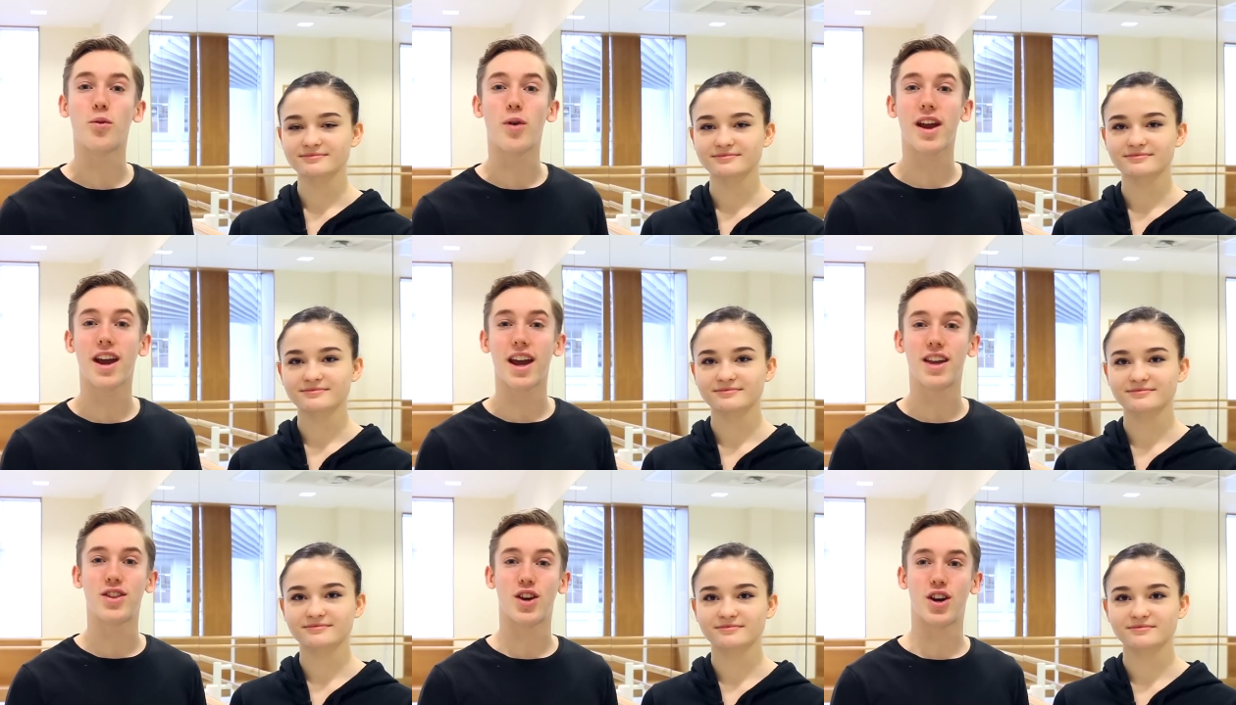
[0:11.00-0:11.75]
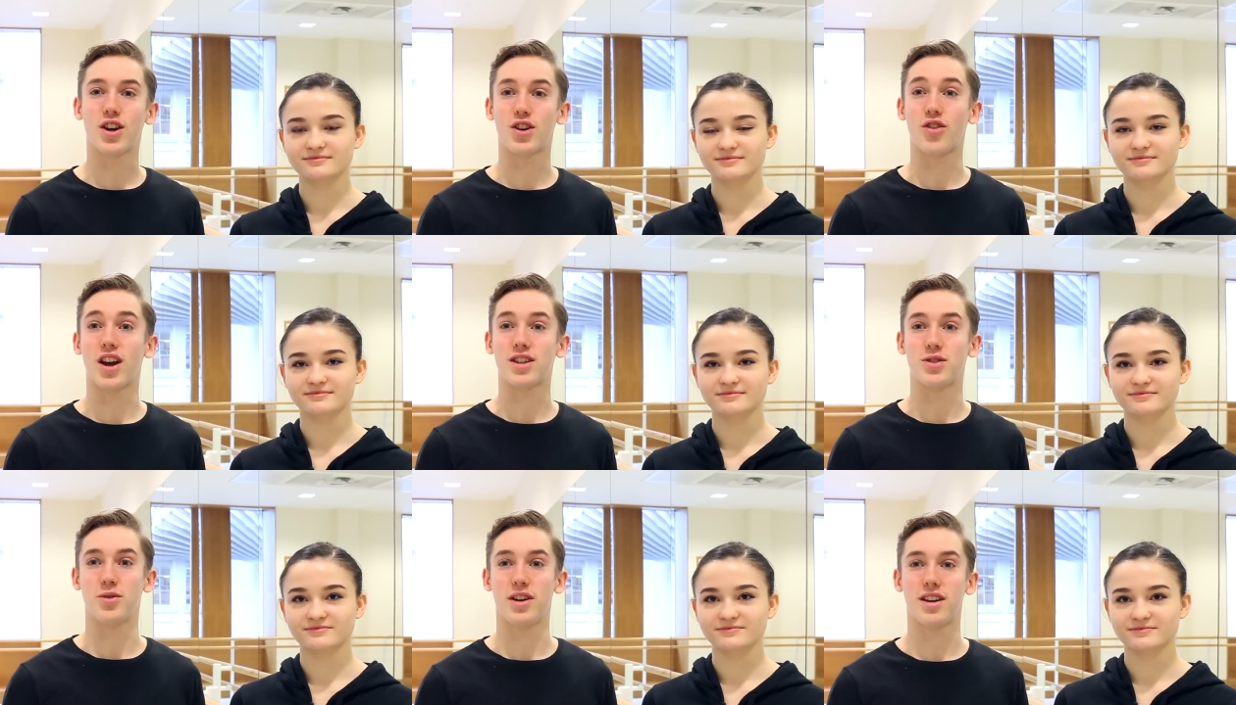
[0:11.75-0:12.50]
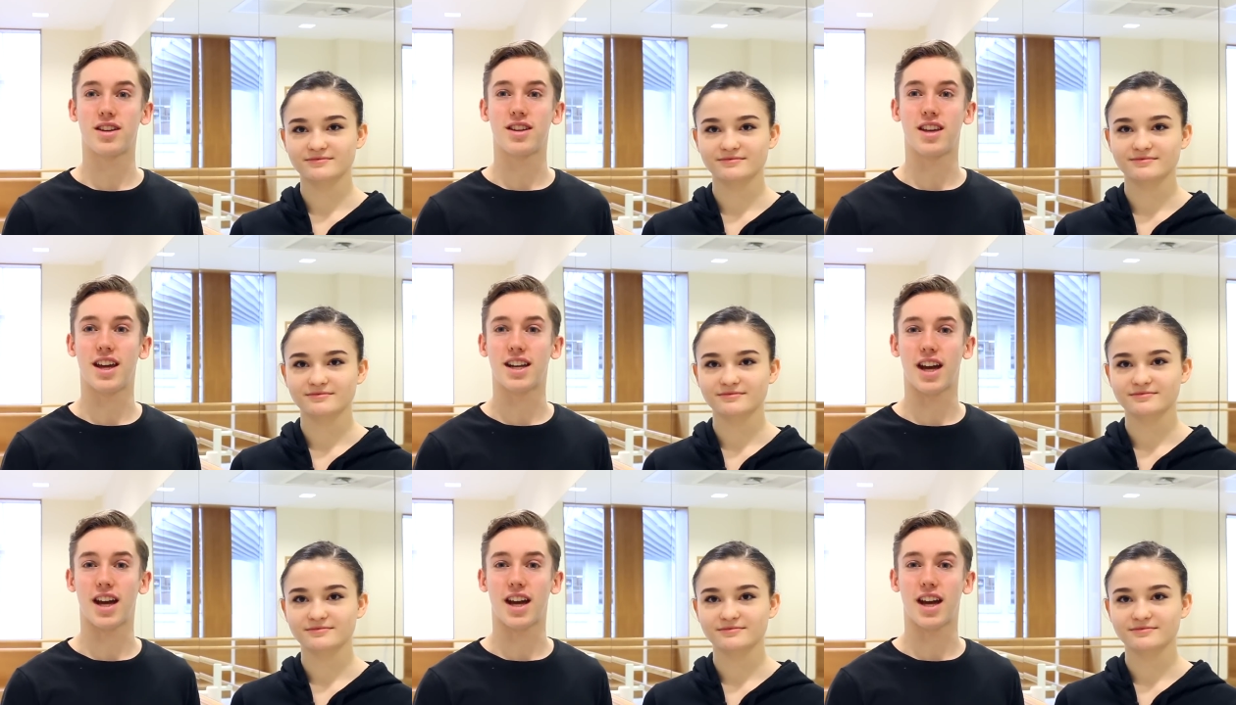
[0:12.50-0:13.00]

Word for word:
Speaker 1: We're in the graduate year